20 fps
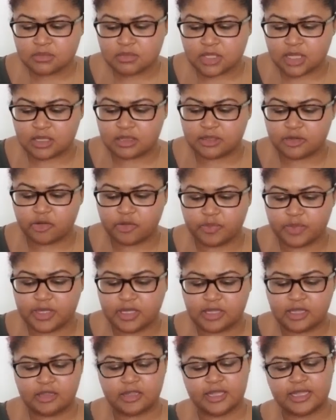a little
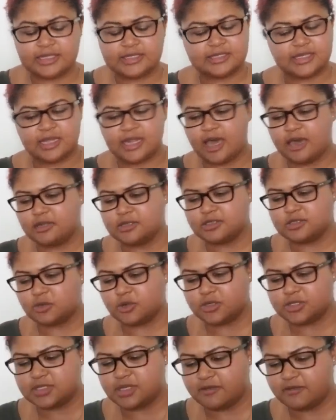bit. And like I said, out of
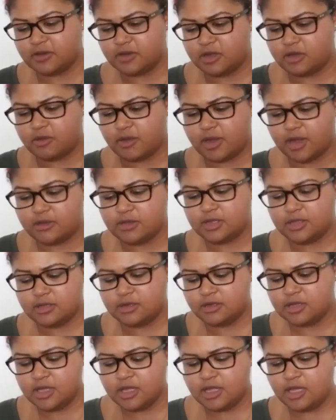swords, not very
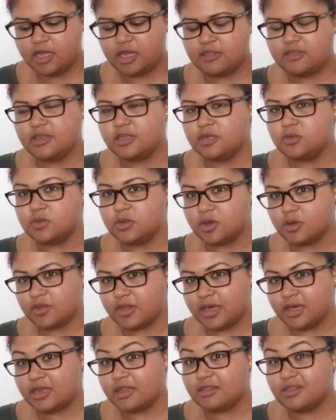grounded. And I think you know
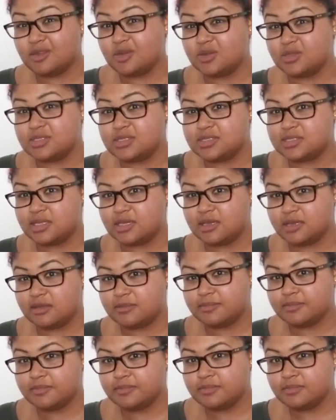that. I think you can see it.
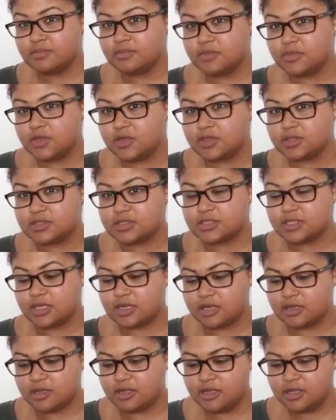You can see
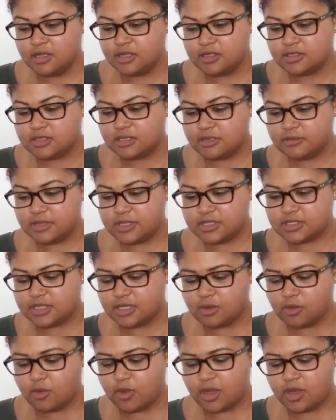it. Tell me about the
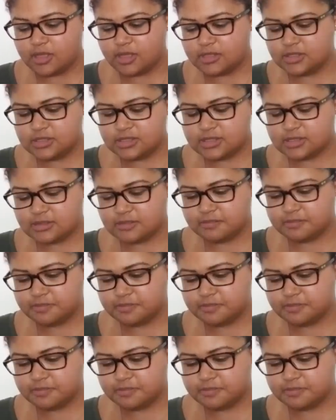Ten of Wands.